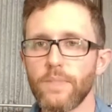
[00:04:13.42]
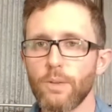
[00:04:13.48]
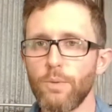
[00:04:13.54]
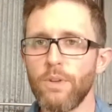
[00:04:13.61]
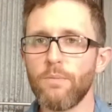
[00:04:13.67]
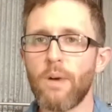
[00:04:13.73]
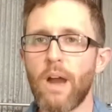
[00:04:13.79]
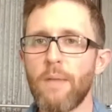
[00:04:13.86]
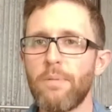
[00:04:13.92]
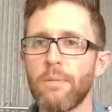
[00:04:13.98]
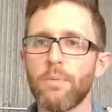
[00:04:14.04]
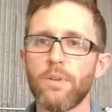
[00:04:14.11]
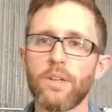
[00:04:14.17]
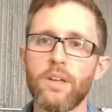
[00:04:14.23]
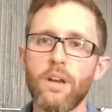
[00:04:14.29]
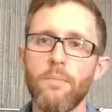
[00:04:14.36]
we invite
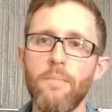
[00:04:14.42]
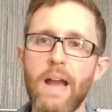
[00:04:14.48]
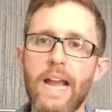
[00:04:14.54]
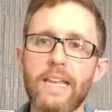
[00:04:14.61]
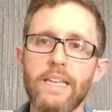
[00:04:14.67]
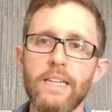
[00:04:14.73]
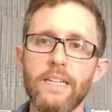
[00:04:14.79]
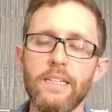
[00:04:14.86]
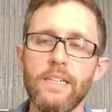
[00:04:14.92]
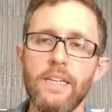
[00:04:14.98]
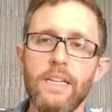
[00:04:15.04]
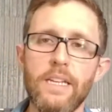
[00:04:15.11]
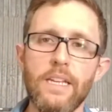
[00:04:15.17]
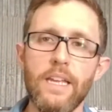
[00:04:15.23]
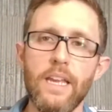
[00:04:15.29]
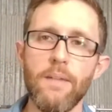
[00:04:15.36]
people to come back in
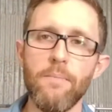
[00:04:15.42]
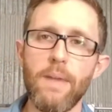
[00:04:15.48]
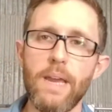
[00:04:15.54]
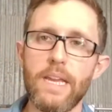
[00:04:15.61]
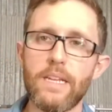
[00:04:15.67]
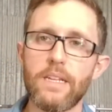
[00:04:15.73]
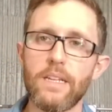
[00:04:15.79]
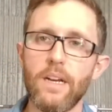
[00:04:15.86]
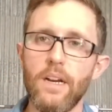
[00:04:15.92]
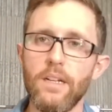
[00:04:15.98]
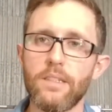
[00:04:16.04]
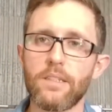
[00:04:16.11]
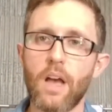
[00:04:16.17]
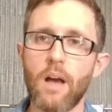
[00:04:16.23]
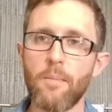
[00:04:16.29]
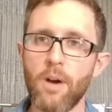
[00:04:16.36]
and make uh,
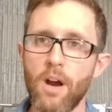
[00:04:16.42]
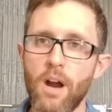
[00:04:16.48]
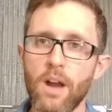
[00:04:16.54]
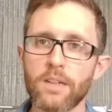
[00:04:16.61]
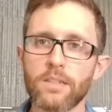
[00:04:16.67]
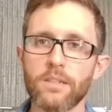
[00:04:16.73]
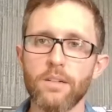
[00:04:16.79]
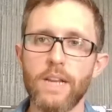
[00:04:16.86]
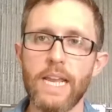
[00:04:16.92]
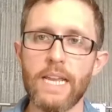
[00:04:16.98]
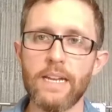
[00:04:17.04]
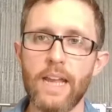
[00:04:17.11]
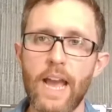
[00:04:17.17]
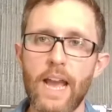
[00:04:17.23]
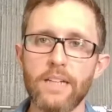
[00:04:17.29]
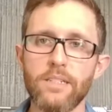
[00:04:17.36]
tomahawks or
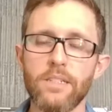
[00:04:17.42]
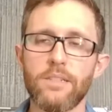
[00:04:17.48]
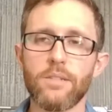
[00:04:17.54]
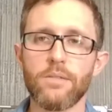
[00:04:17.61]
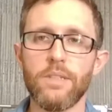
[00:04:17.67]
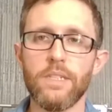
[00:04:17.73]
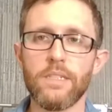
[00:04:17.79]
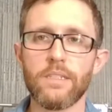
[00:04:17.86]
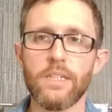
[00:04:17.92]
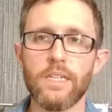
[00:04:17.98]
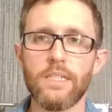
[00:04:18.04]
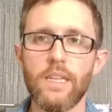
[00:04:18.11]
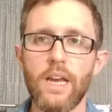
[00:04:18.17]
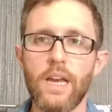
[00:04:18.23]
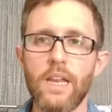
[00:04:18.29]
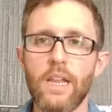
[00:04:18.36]
hand hatchets or things
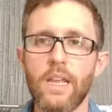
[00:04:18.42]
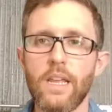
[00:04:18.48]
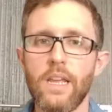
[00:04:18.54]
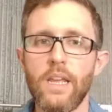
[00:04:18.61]
like that.